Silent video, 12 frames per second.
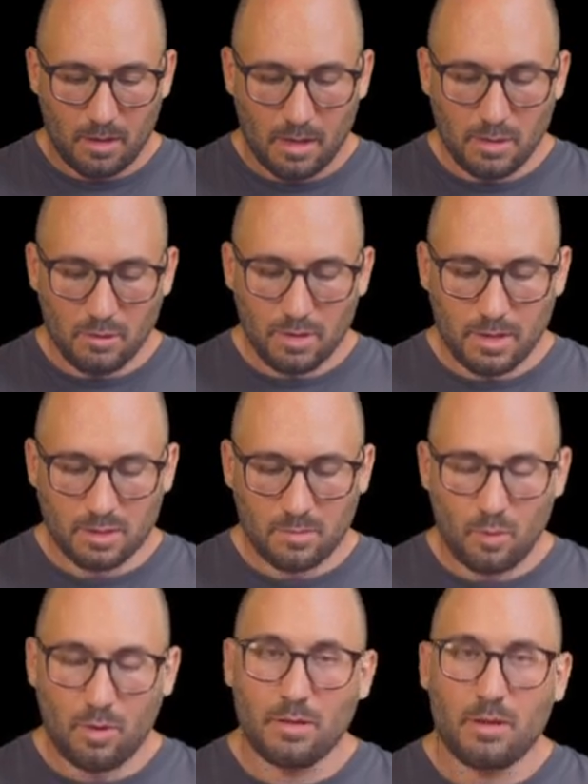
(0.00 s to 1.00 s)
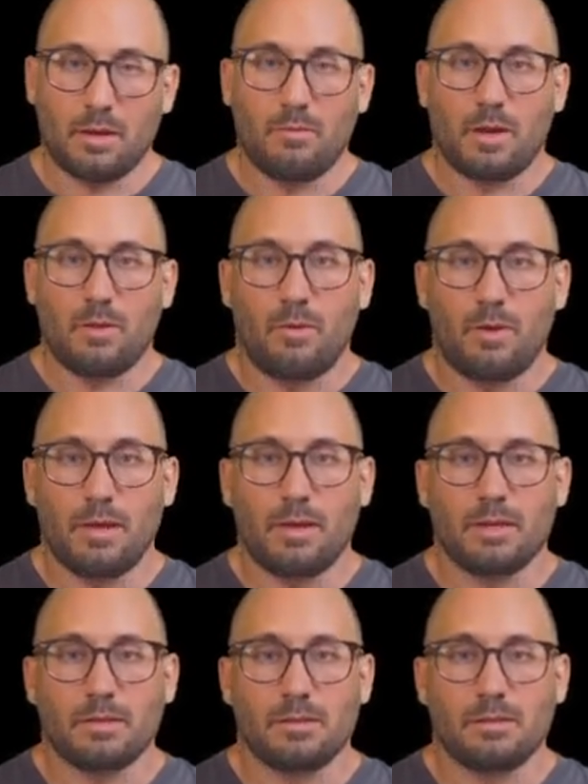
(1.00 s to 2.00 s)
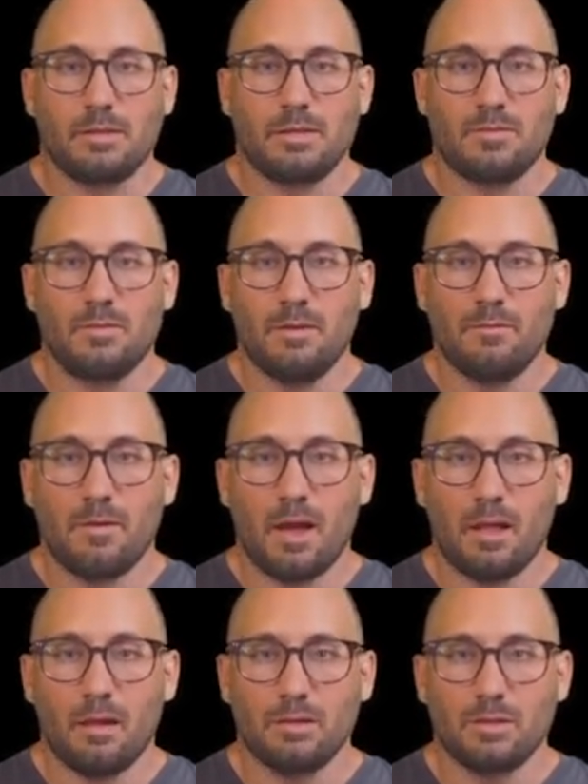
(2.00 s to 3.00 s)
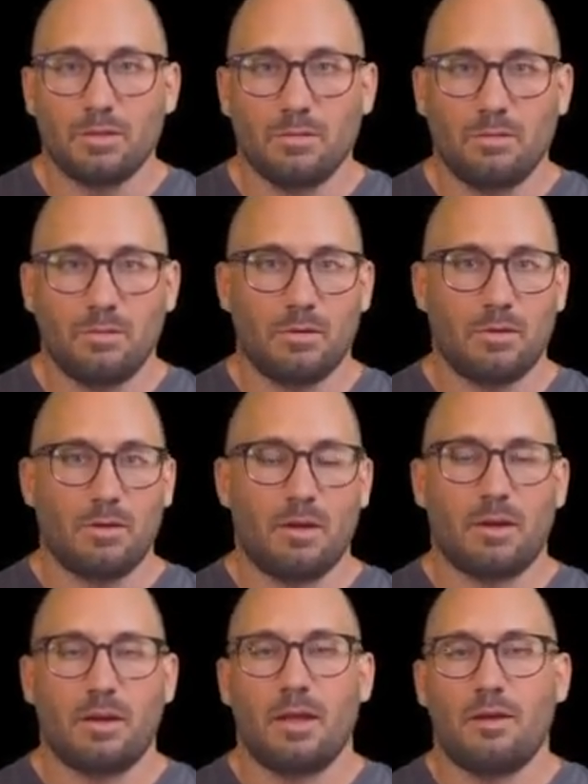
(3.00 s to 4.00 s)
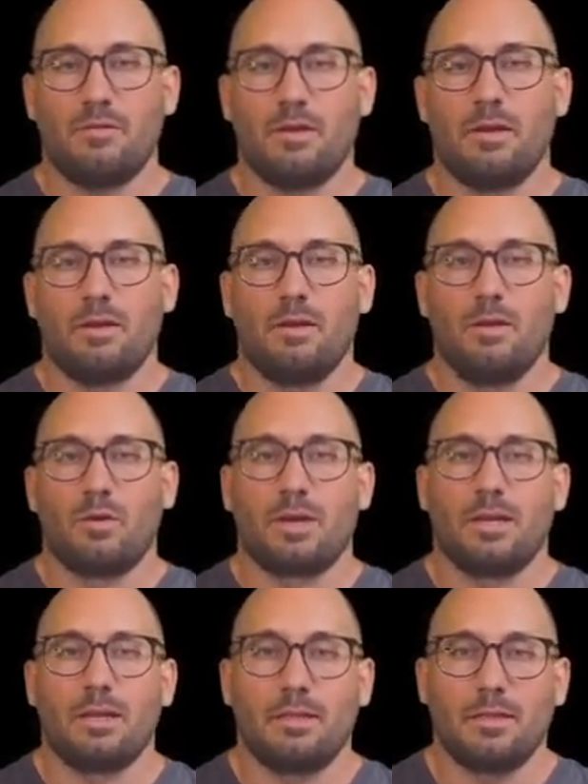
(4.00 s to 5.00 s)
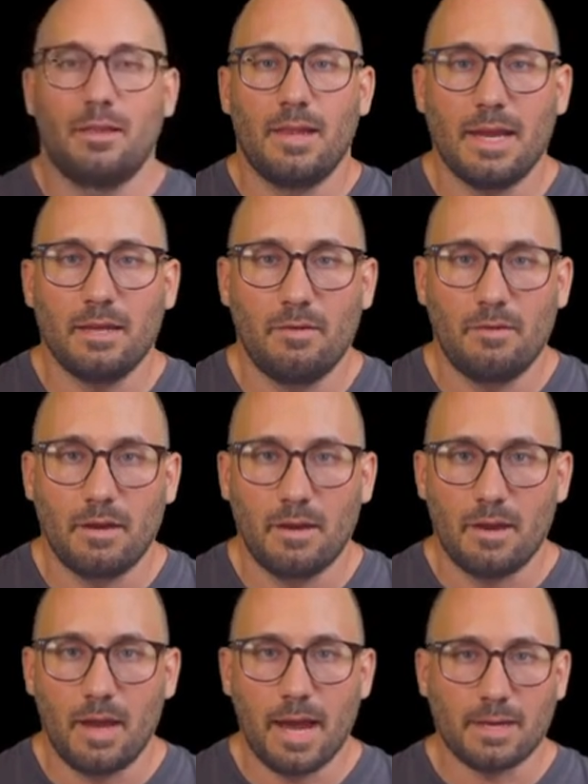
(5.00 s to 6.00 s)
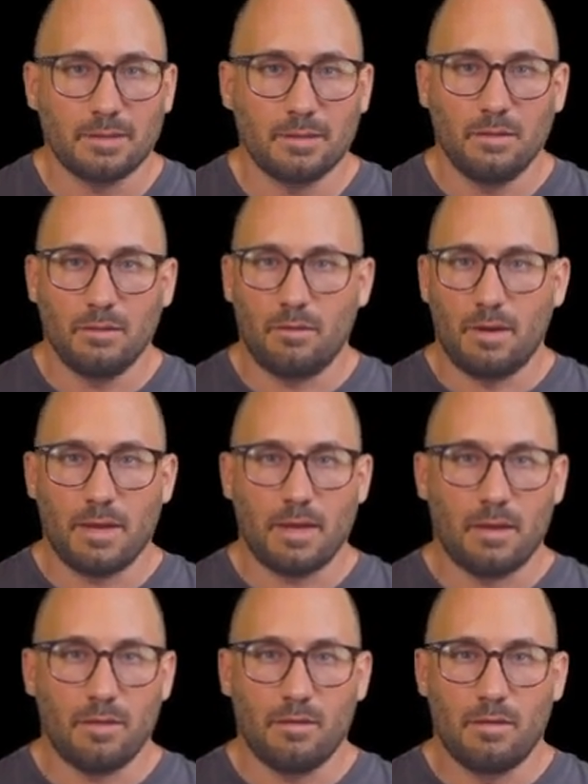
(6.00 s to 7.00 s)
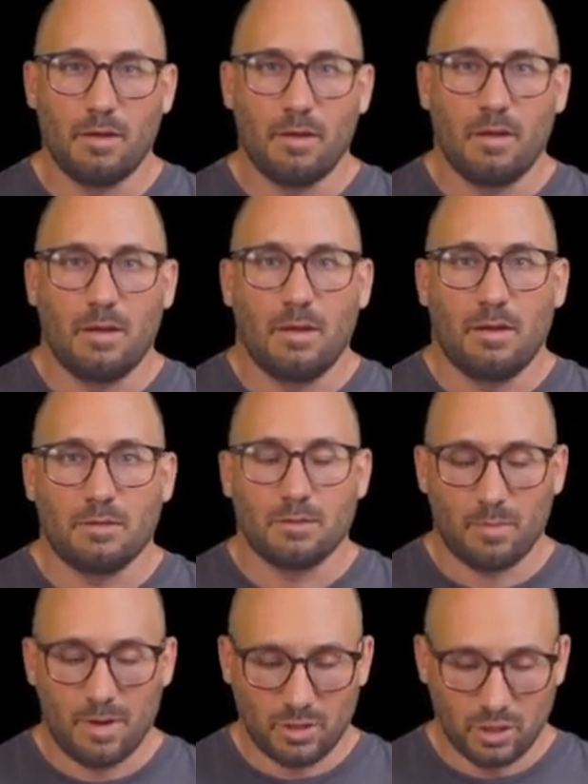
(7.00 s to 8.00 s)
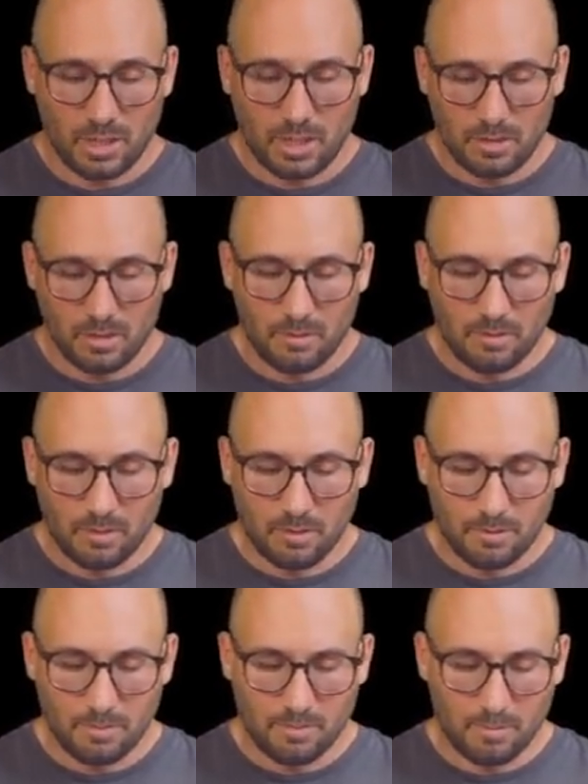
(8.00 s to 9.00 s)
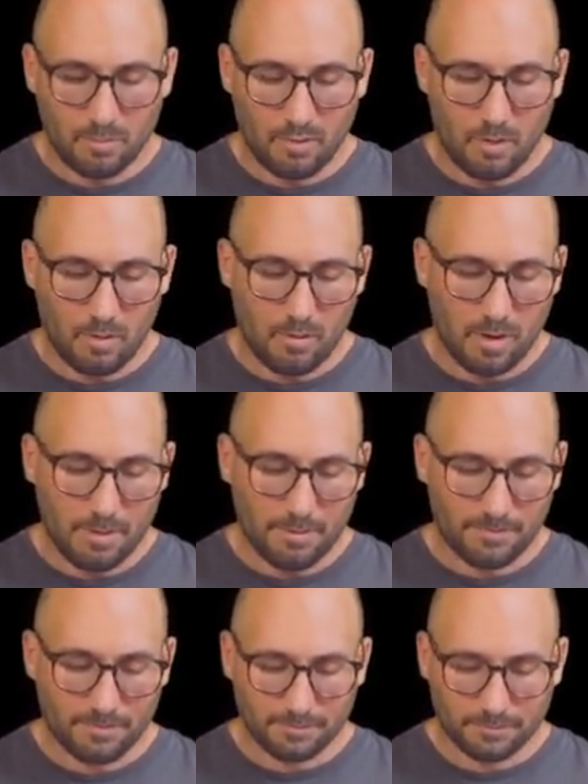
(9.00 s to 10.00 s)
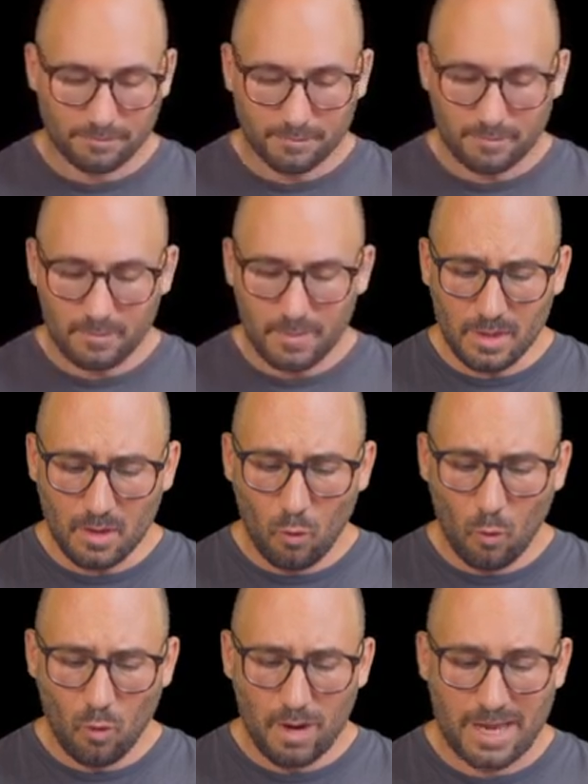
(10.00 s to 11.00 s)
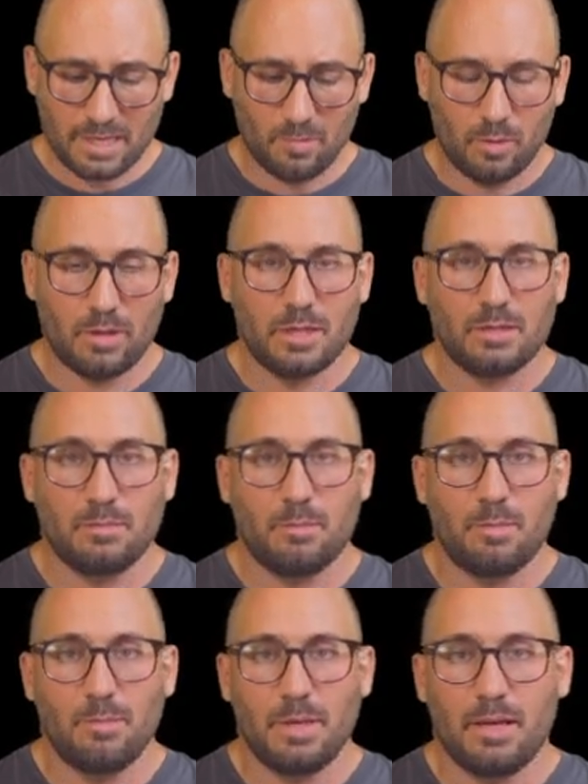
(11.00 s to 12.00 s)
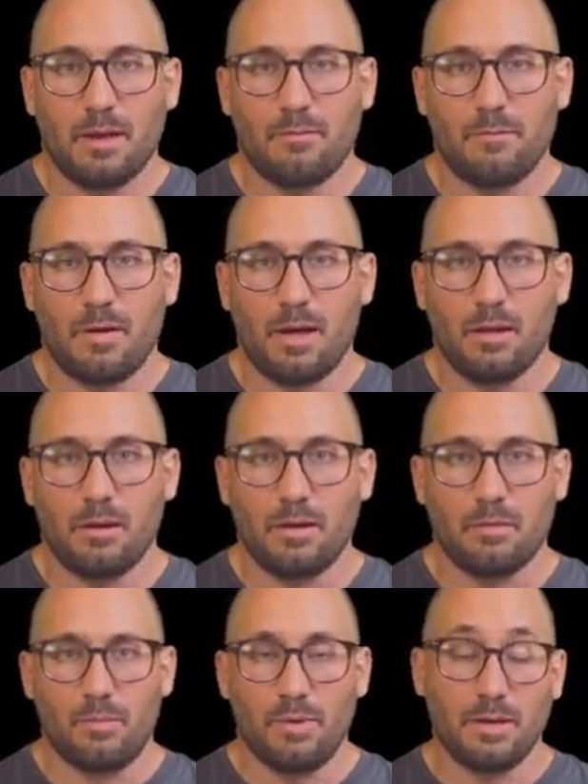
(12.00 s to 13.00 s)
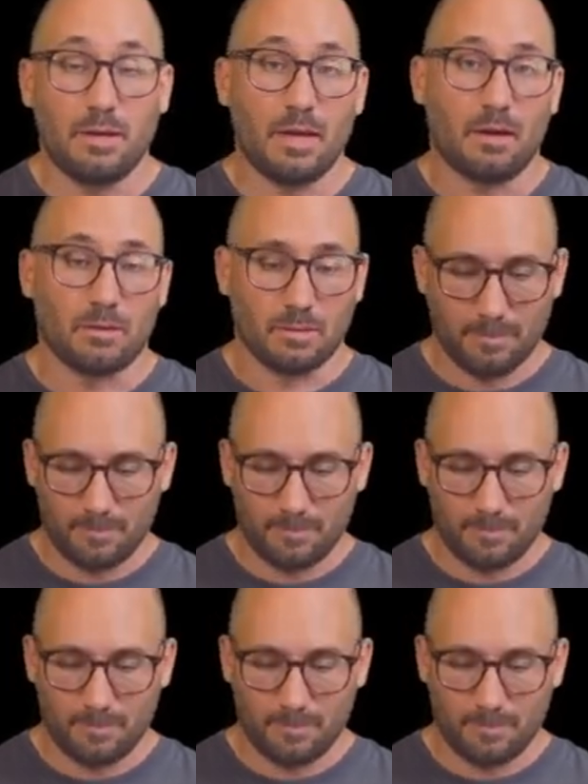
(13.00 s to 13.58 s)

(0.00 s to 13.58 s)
And you can export that recording as CSV file, so you can have a look at it later in Excel or any other spreadsheet program, or export as PDF file and print it out,